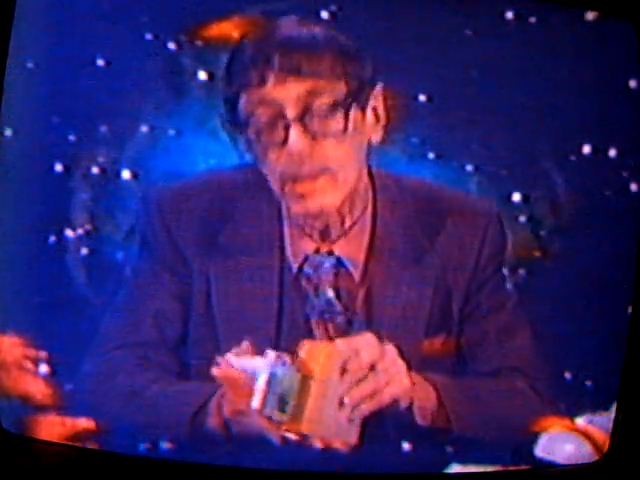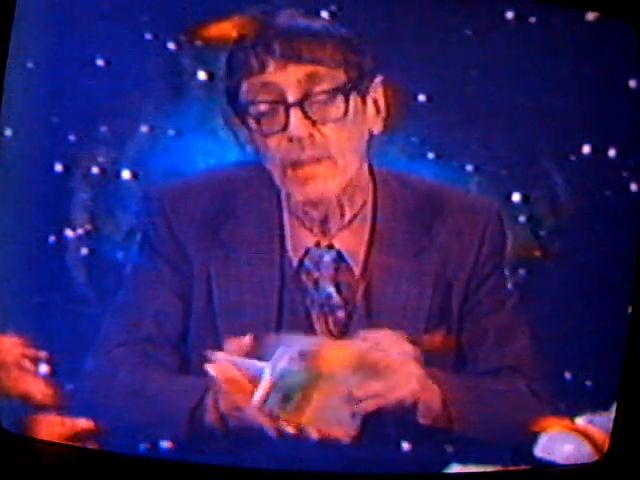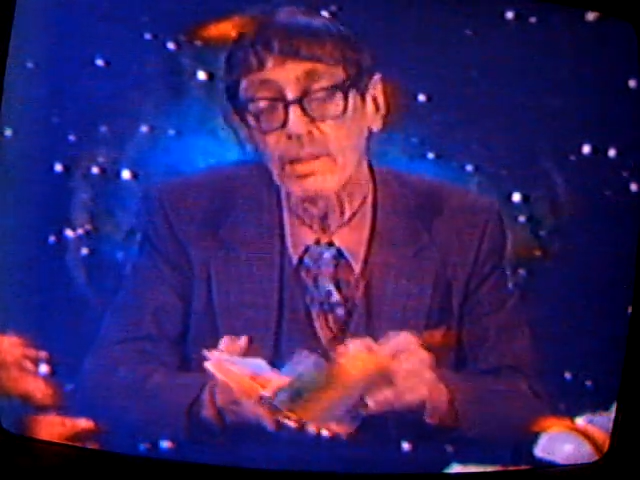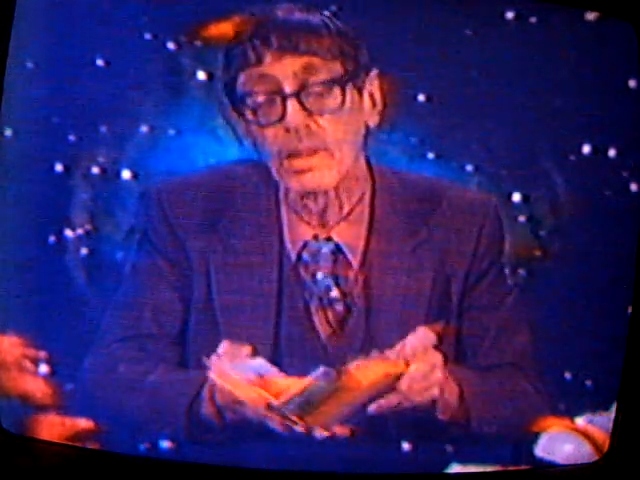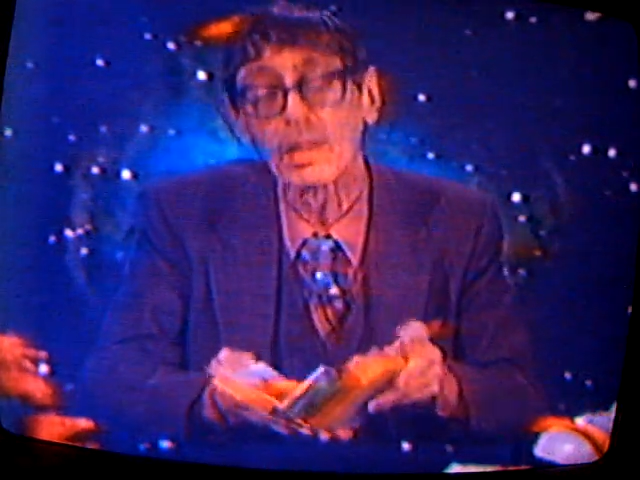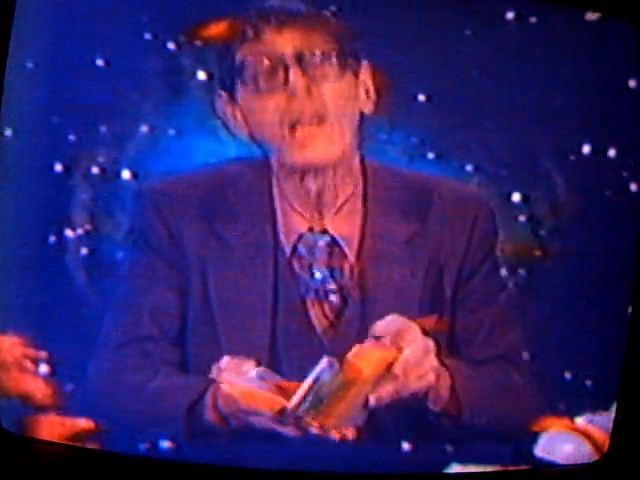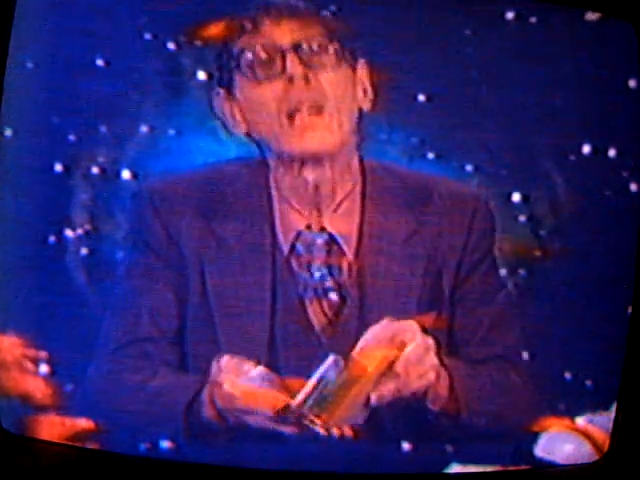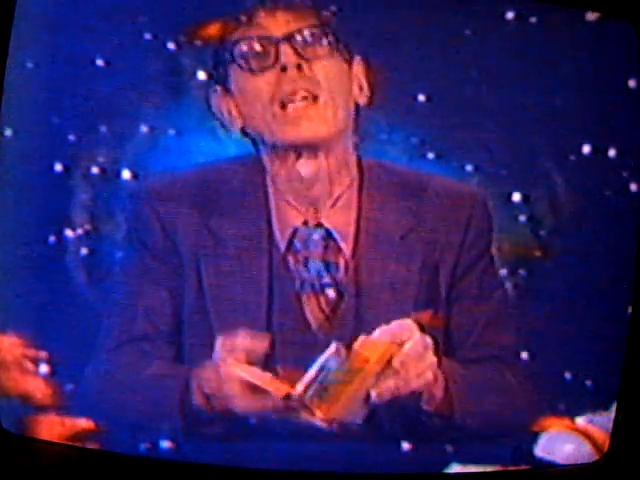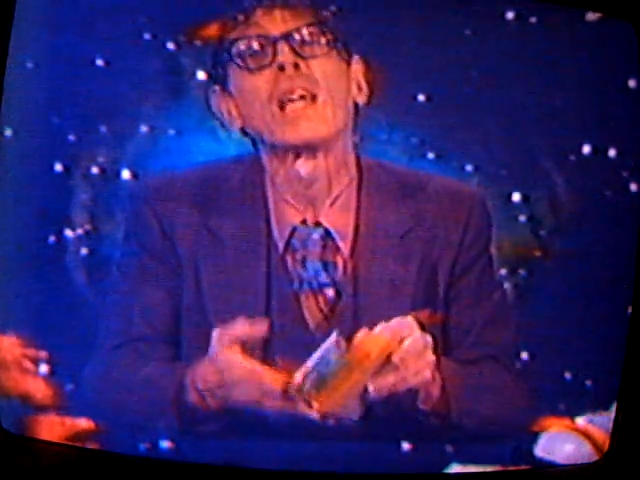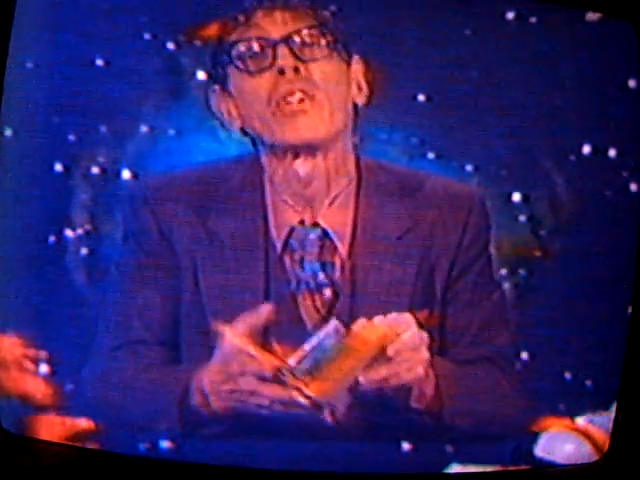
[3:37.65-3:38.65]
Yes,
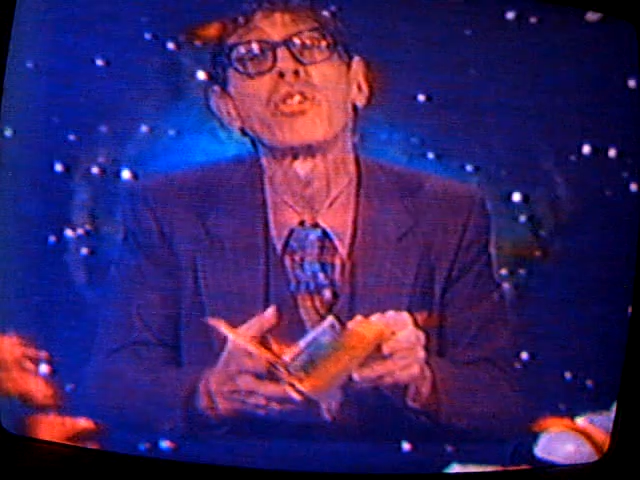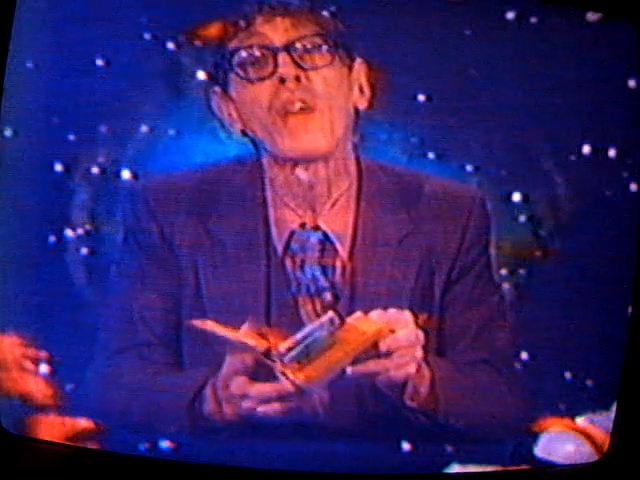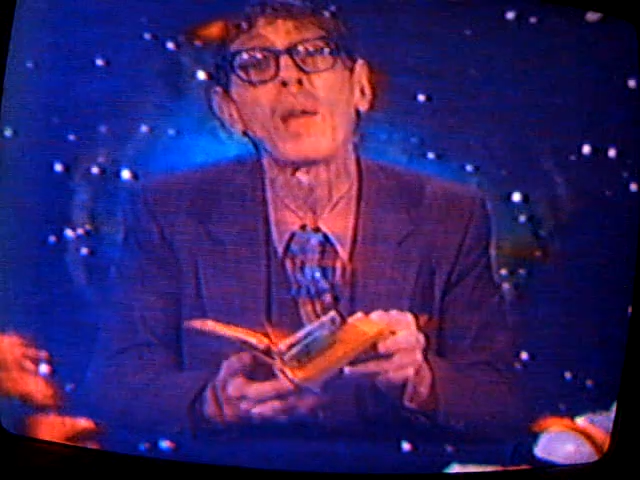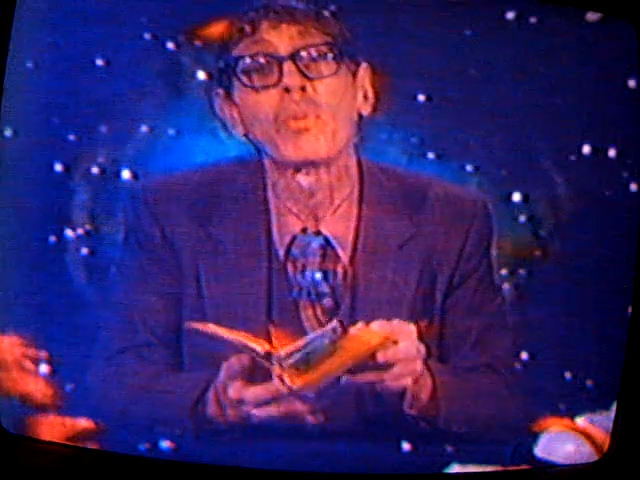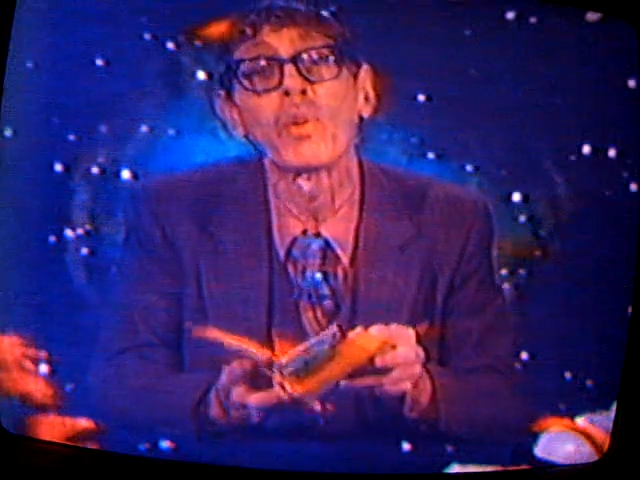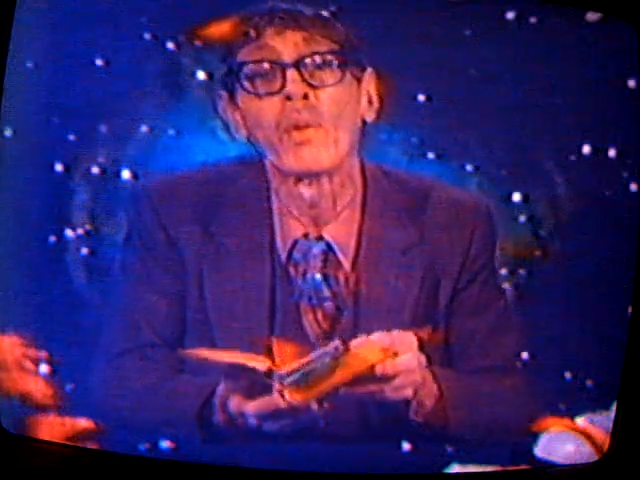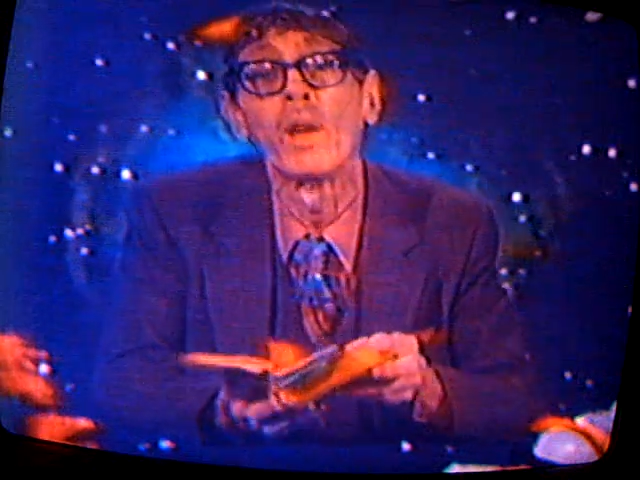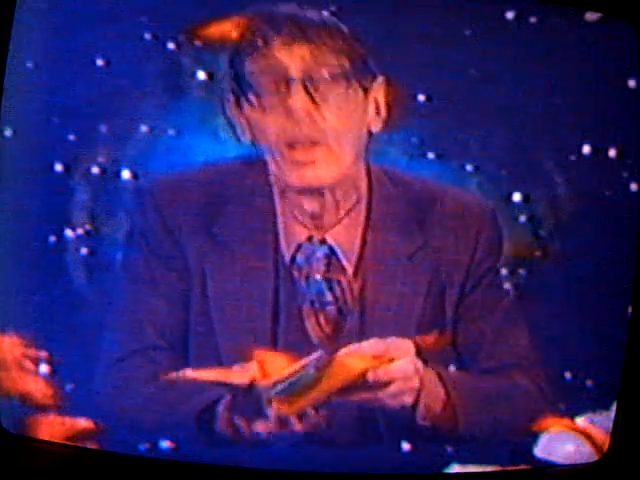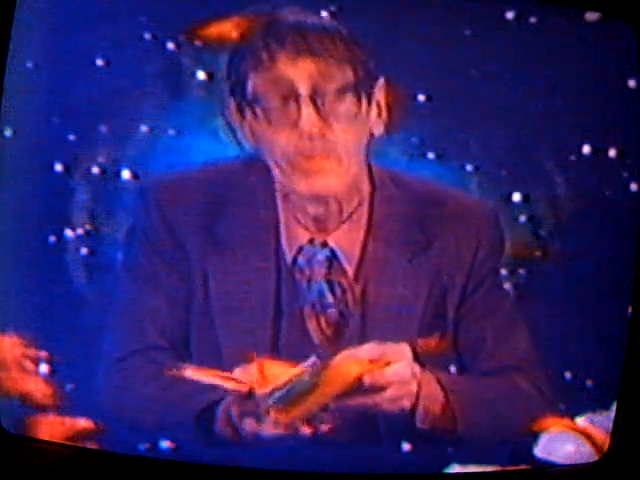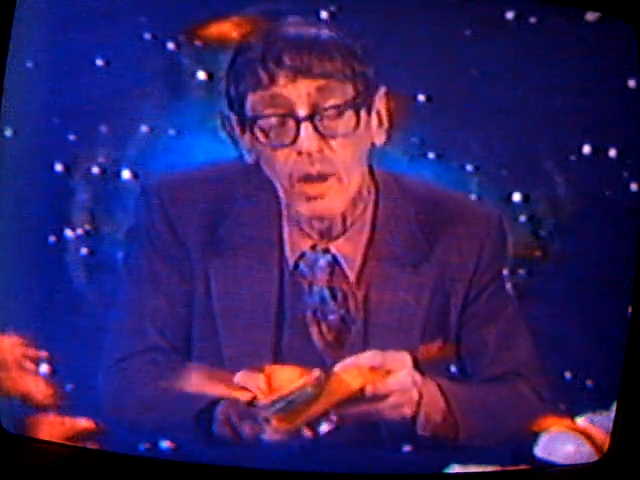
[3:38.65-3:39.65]
indeed. Again,
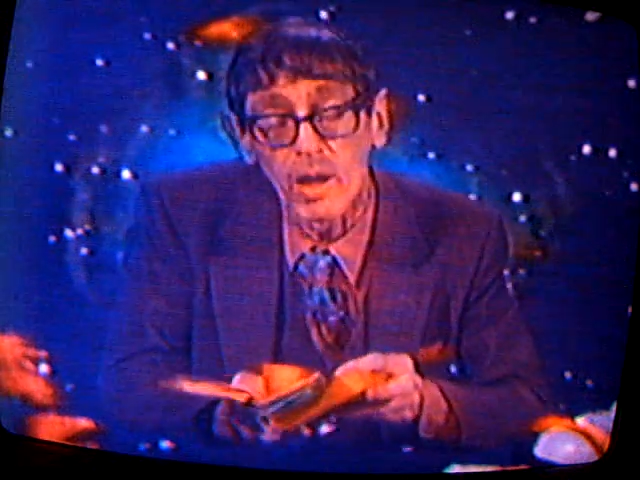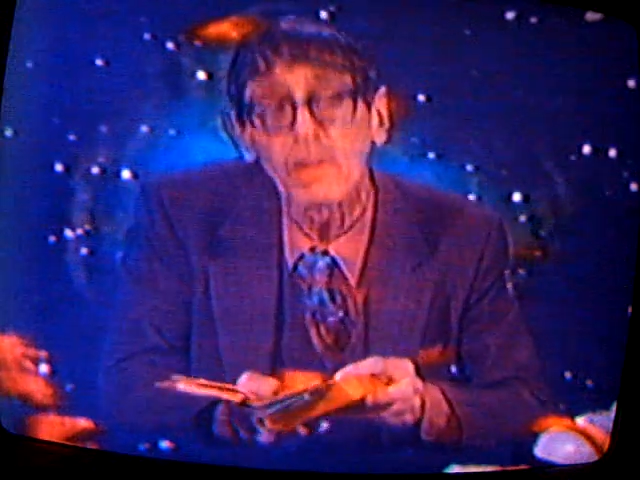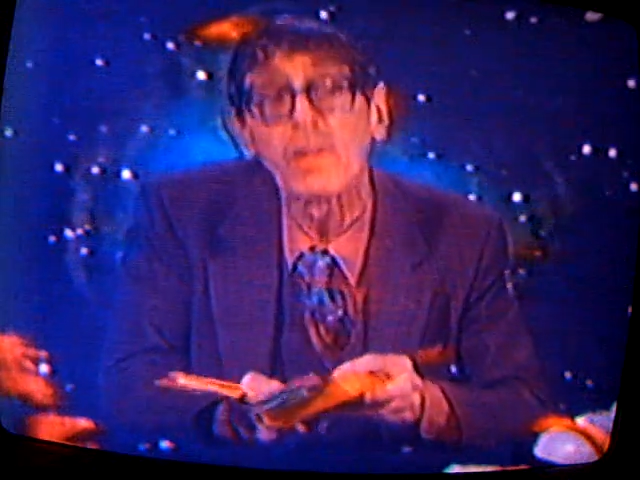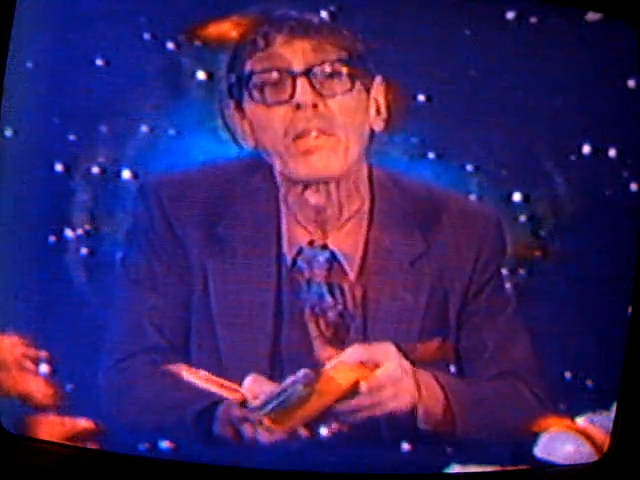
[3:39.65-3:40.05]
John,